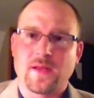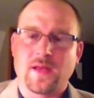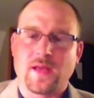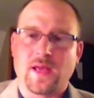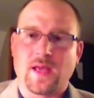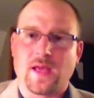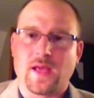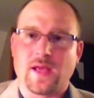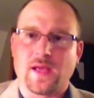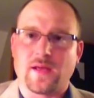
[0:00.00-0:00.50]

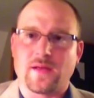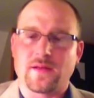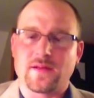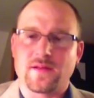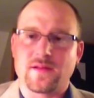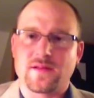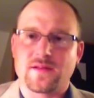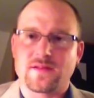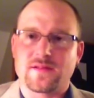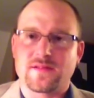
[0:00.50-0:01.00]
a
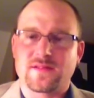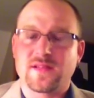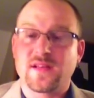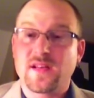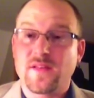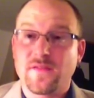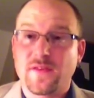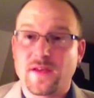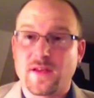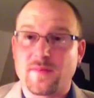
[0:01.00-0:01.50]

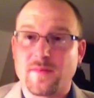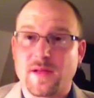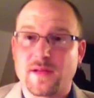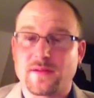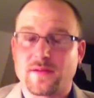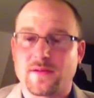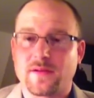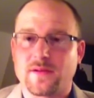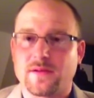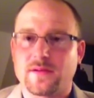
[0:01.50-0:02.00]
significant
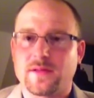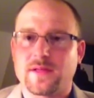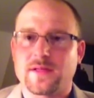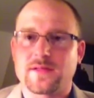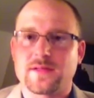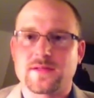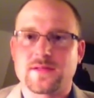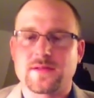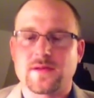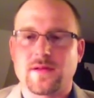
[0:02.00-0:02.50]
mental
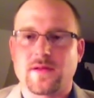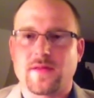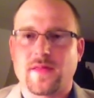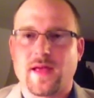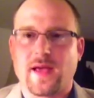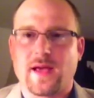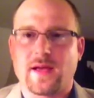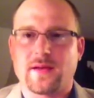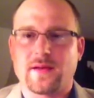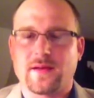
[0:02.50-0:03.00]
illness
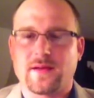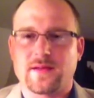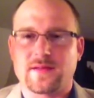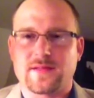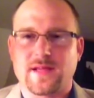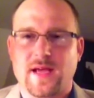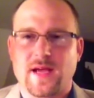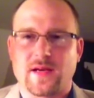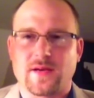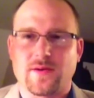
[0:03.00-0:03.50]
that is
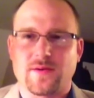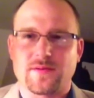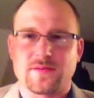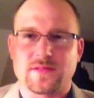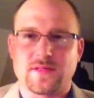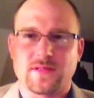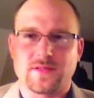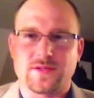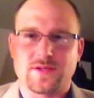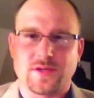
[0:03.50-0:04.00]

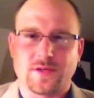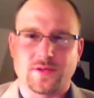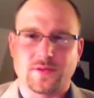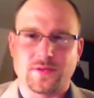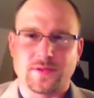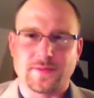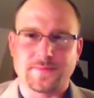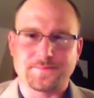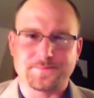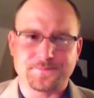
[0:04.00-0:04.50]
diagnosed in
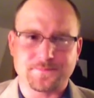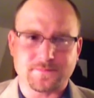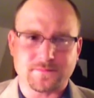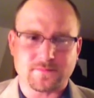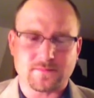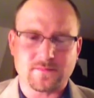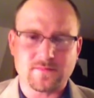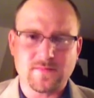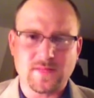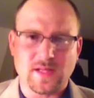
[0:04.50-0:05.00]
children
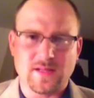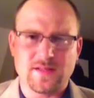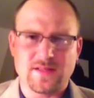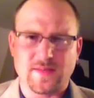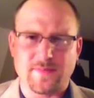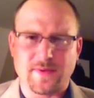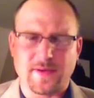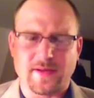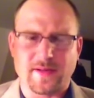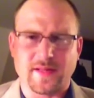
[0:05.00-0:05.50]

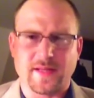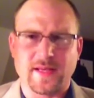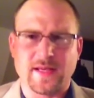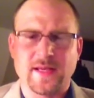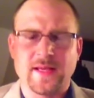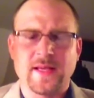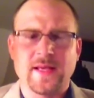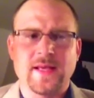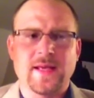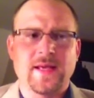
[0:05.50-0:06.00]
typically,
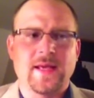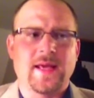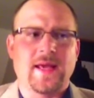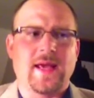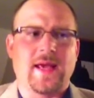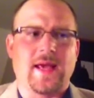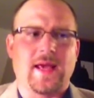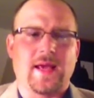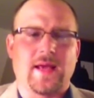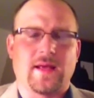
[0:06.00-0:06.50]

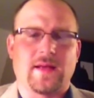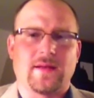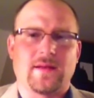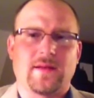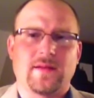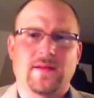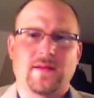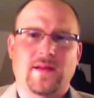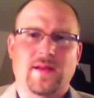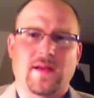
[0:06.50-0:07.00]
and
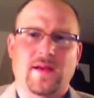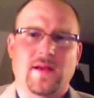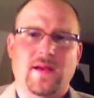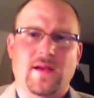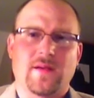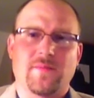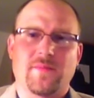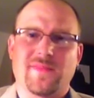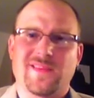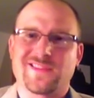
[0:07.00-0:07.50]

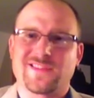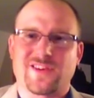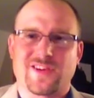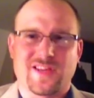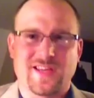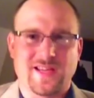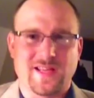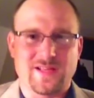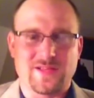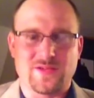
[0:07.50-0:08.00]
these are
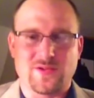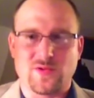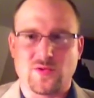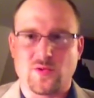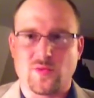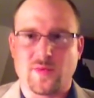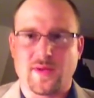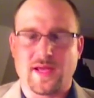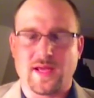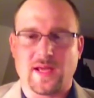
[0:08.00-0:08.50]
kids
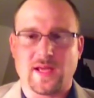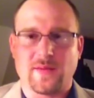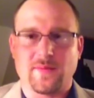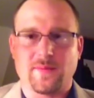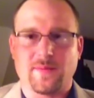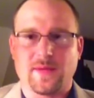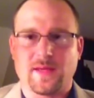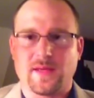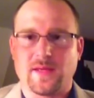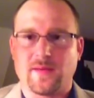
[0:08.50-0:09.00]
who may
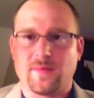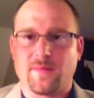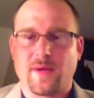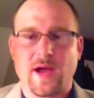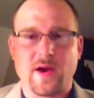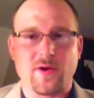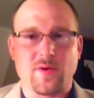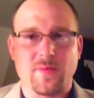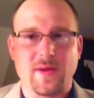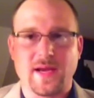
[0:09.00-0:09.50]
be
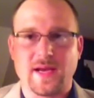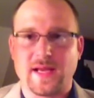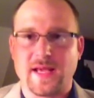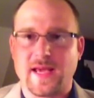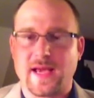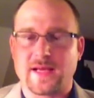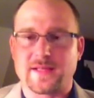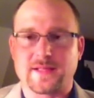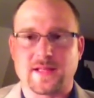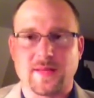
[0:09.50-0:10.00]

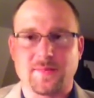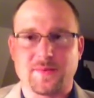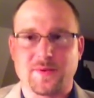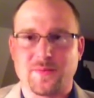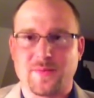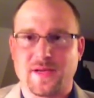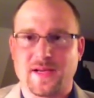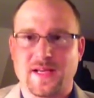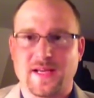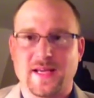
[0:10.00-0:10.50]
pyromaniacs,
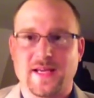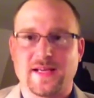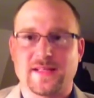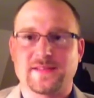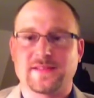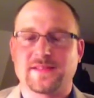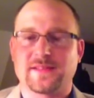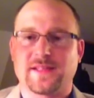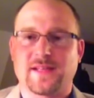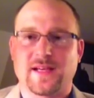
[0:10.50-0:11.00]

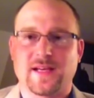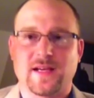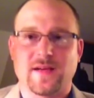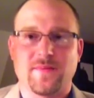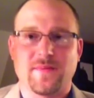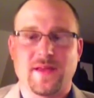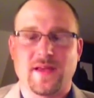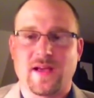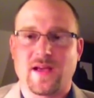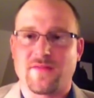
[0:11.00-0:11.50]
kleptomaniacs.
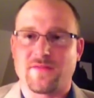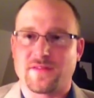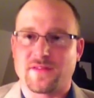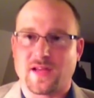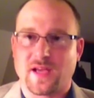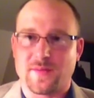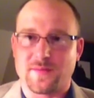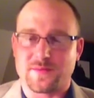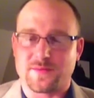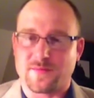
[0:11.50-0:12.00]
They
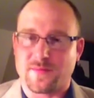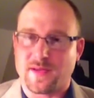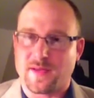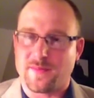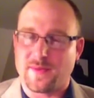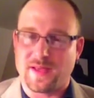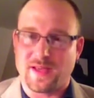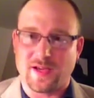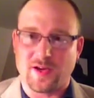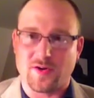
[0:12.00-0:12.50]
oftentimes may
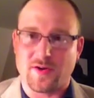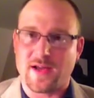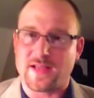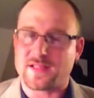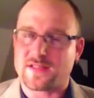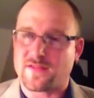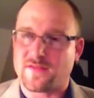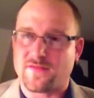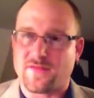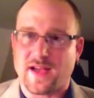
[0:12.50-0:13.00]
be
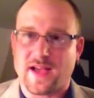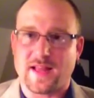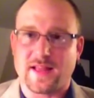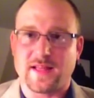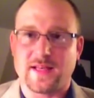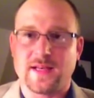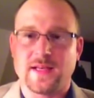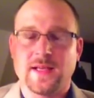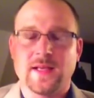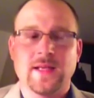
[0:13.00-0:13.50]
aggressive, violent,